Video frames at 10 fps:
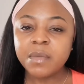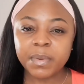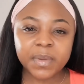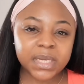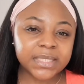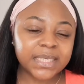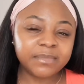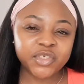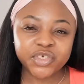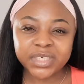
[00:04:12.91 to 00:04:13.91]
But because
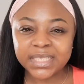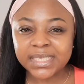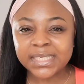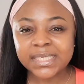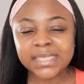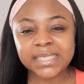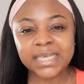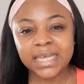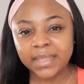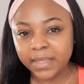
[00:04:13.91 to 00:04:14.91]
I'm doing this
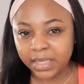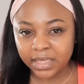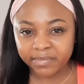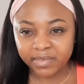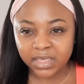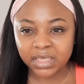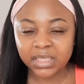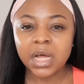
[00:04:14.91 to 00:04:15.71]
in the evening,